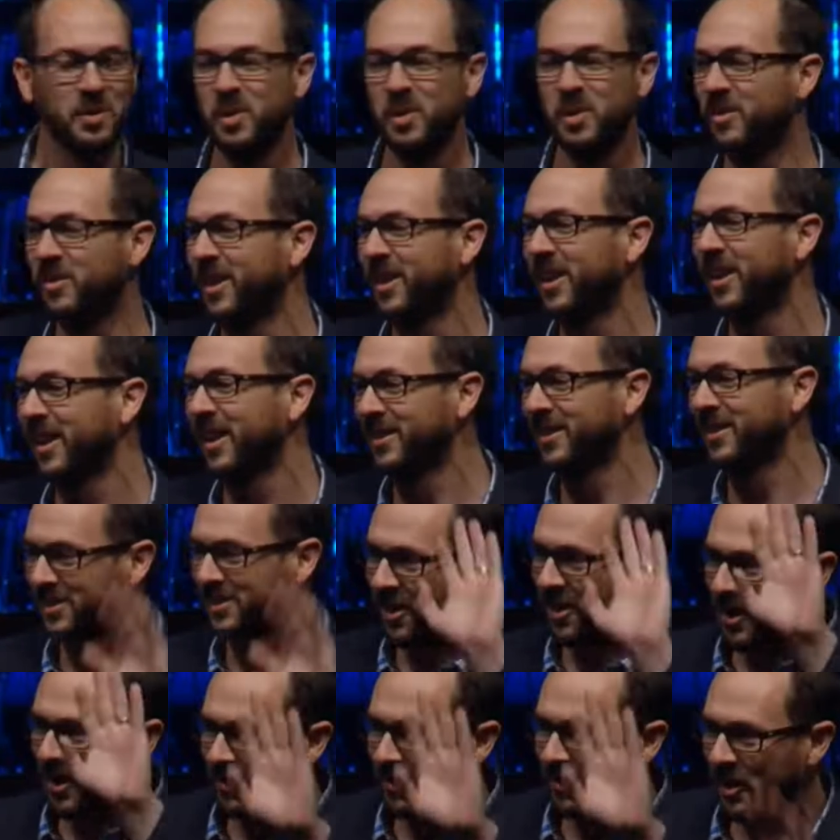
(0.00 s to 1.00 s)
movie.
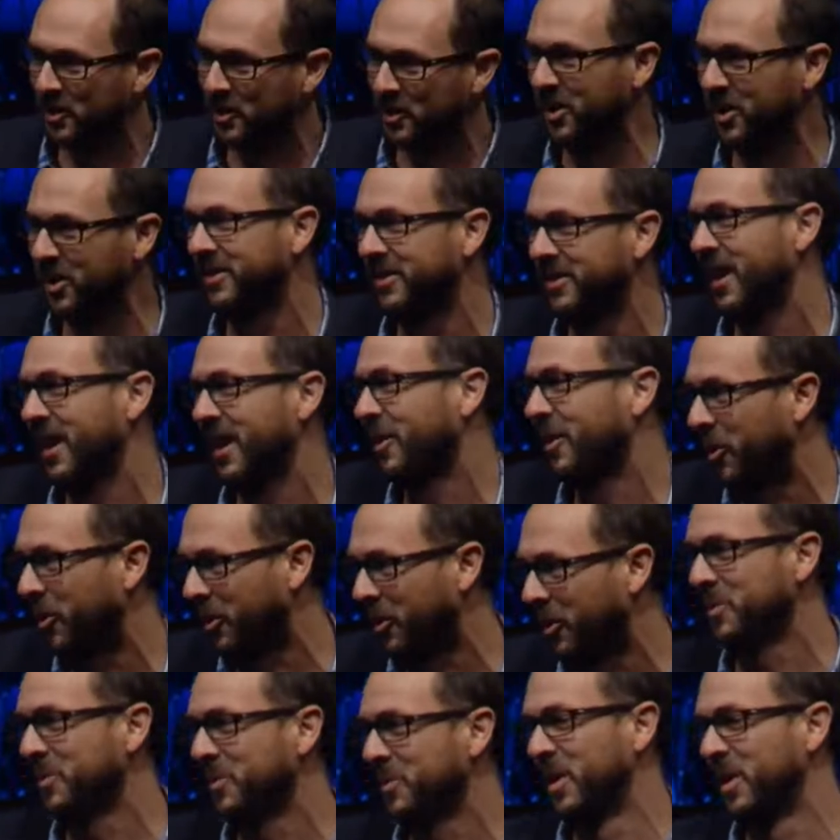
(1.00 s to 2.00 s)
Sorry if I ruined that
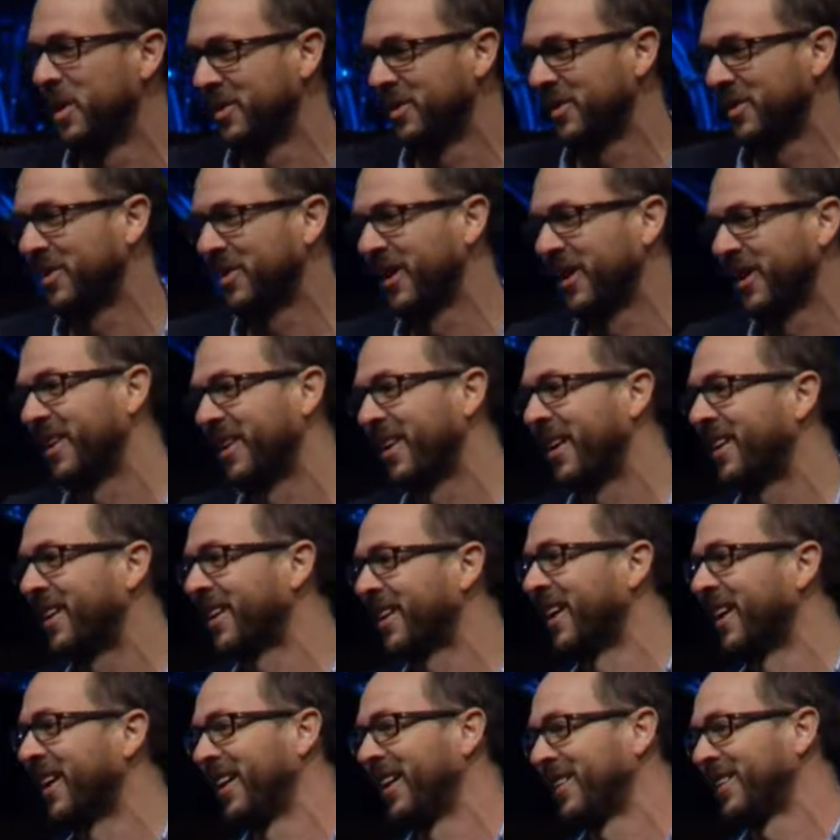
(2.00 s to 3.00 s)
old movie for you. There you
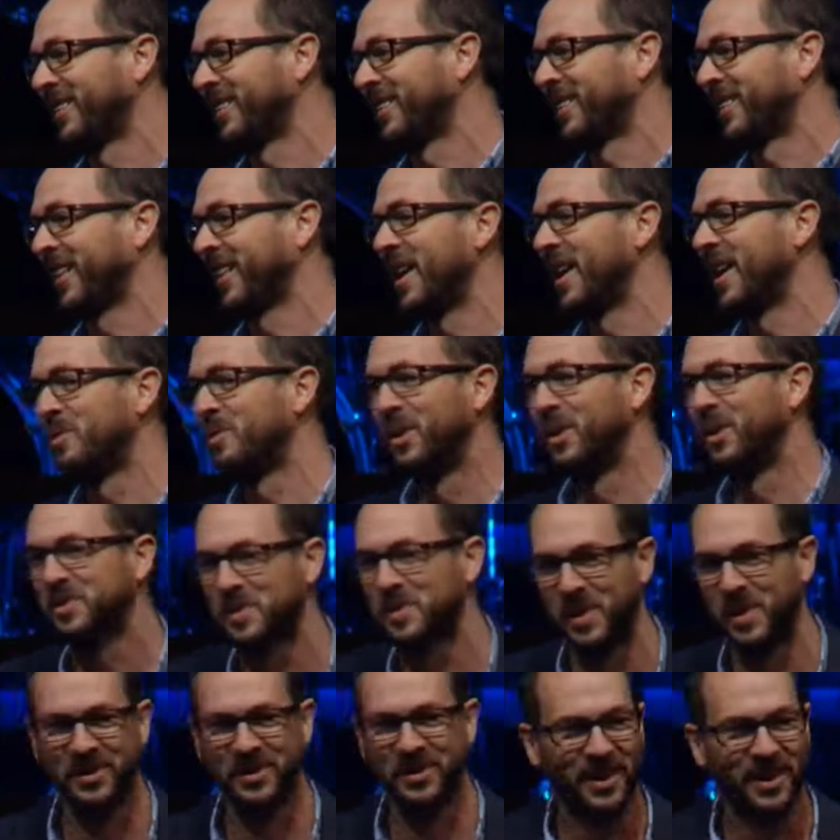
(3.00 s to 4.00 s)
go. Glenn ruins
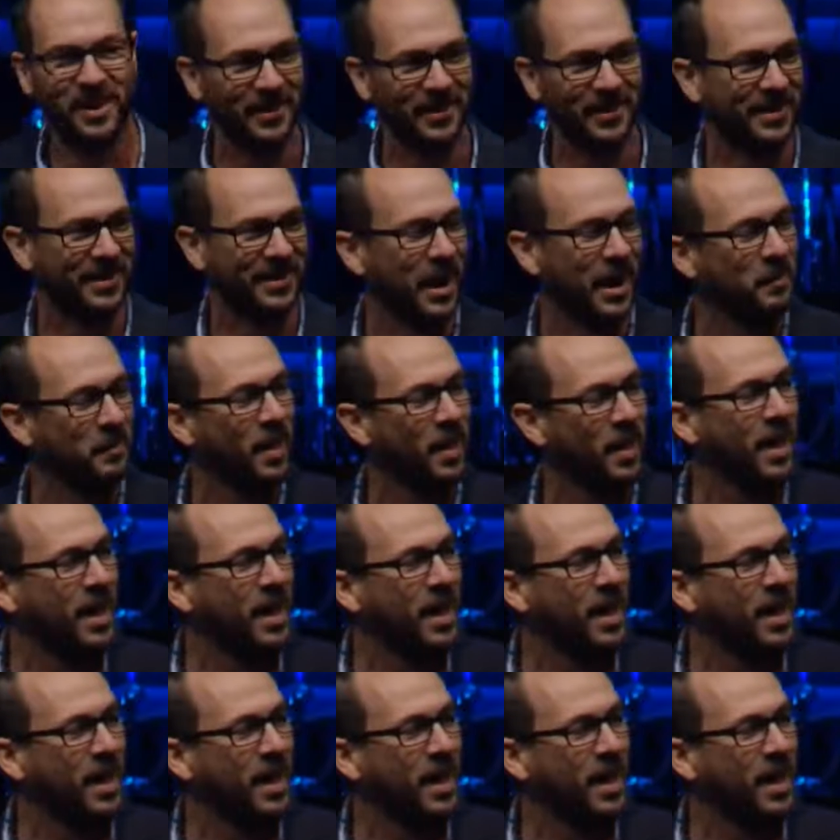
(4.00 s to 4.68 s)
movies all the time.